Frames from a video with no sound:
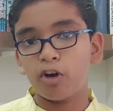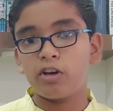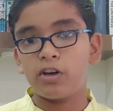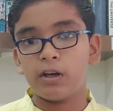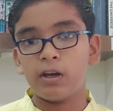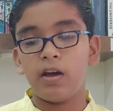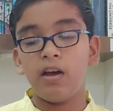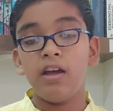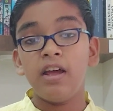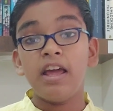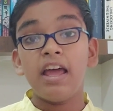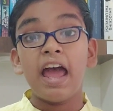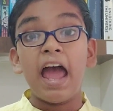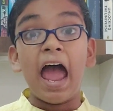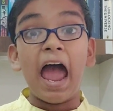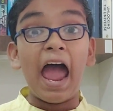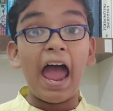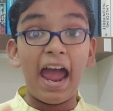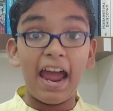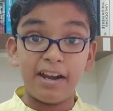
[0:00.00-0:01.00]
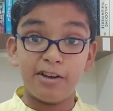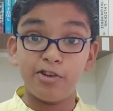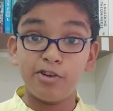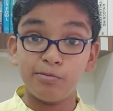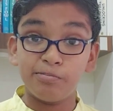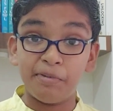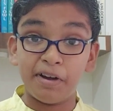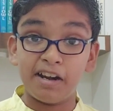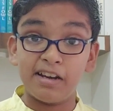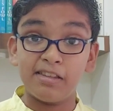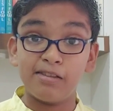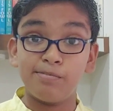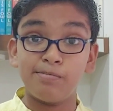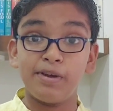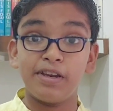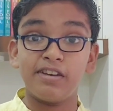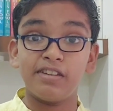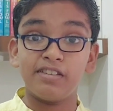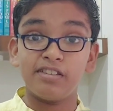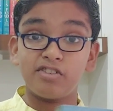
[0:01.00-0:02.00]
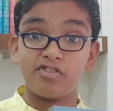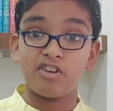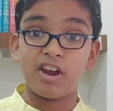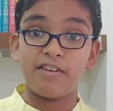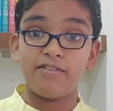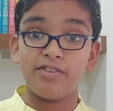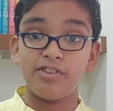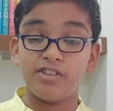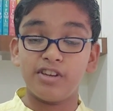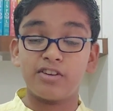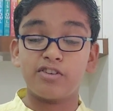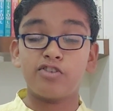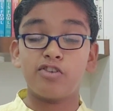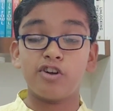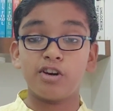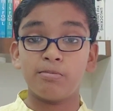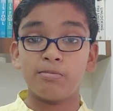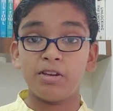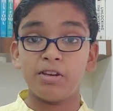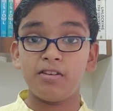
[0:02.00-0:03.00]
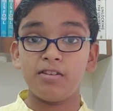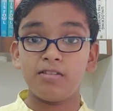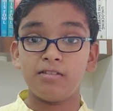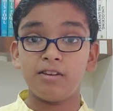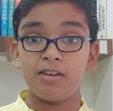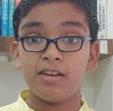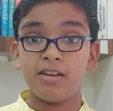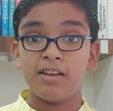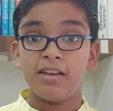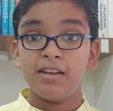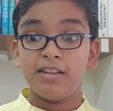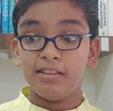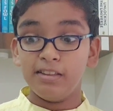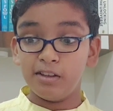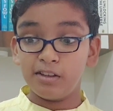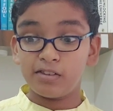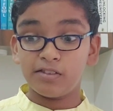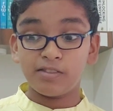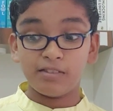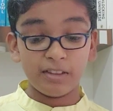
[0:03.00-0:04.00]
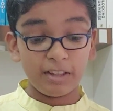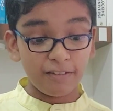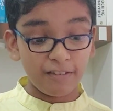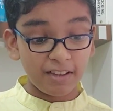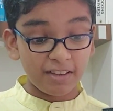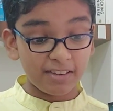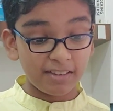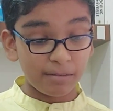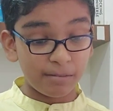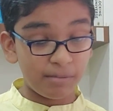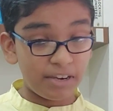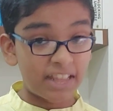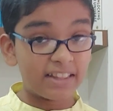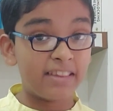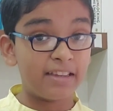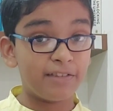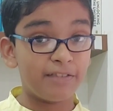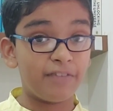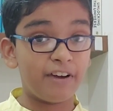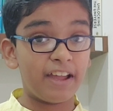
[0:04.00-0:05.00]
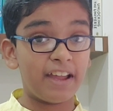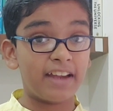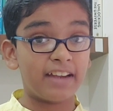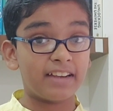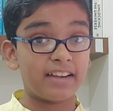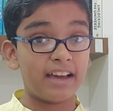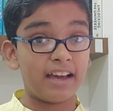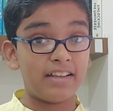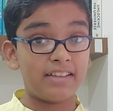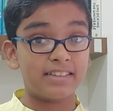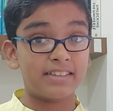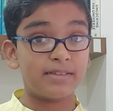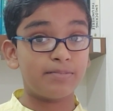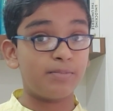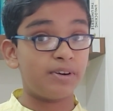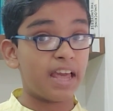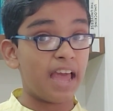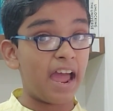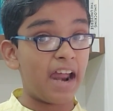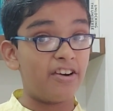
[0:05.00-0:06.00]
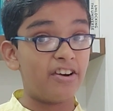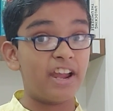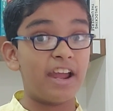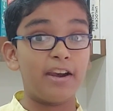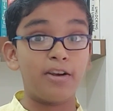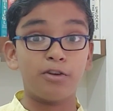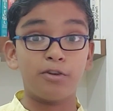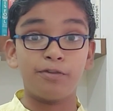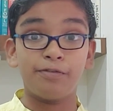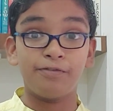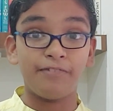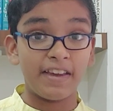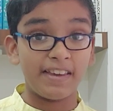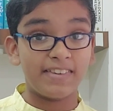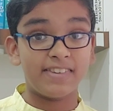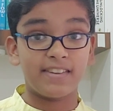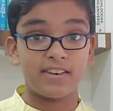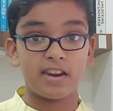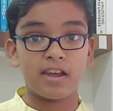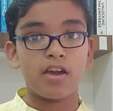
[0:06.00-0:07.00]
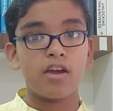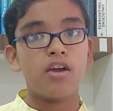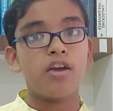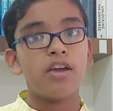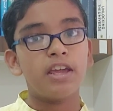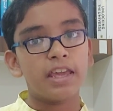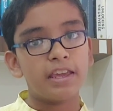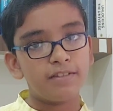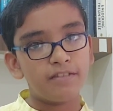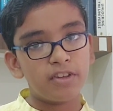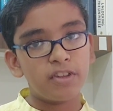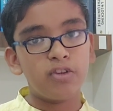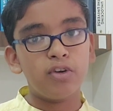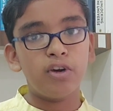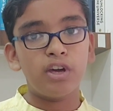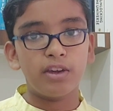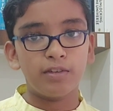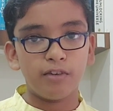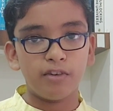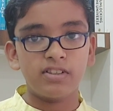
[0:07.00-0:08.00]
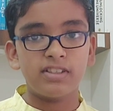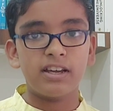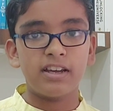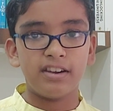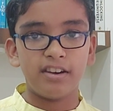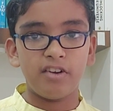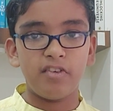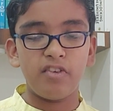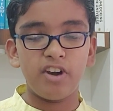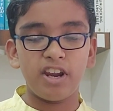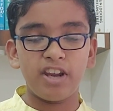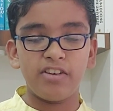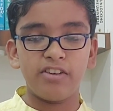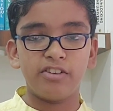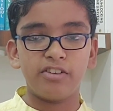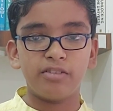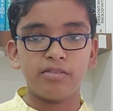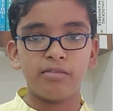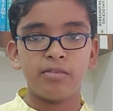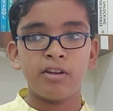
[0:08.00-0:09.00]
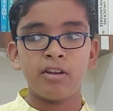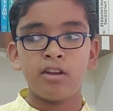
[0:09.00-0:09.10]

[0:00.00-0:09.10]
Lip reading: Potter had to participate in the Triwizard tournament. There were some death-defying tasks, but Harry had to face it, even though he was underage.